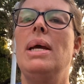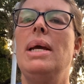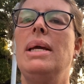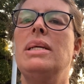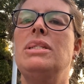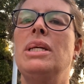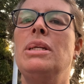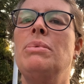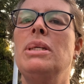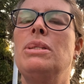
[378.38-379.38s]
It is
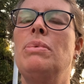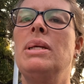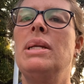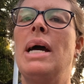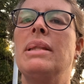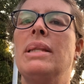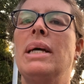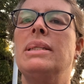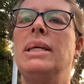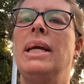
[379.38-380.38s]
January 29th,
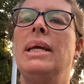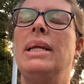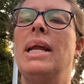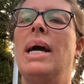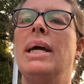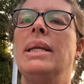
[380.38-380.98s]
1989.